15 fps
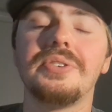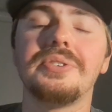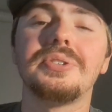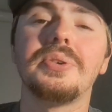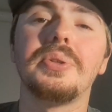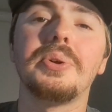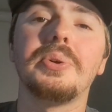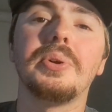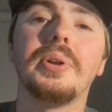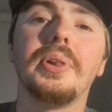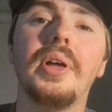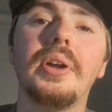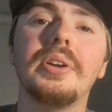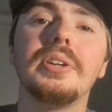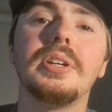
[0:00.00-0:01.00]
So there are a
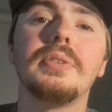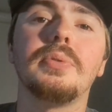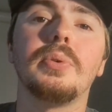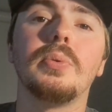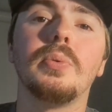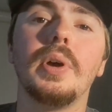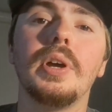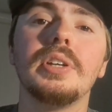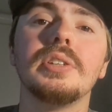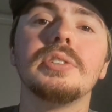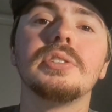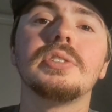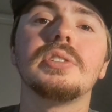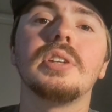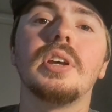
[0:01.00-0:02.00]
lot of different
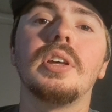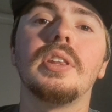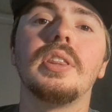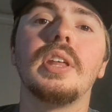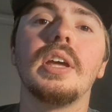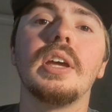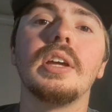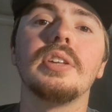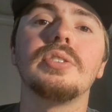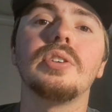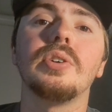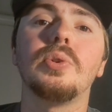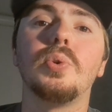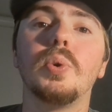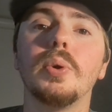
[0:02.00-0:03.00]
ways that
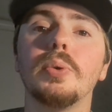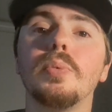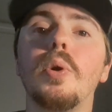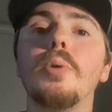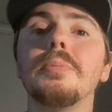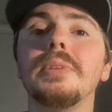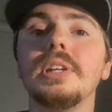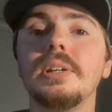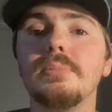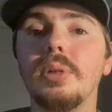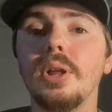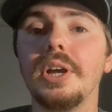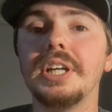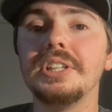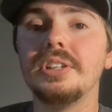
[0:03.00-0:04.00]
a chord won't be
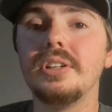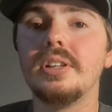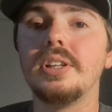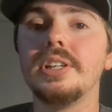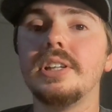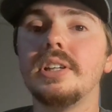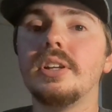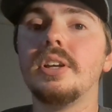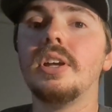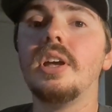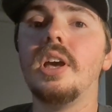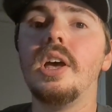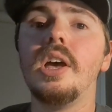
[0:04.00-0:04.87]
played clean.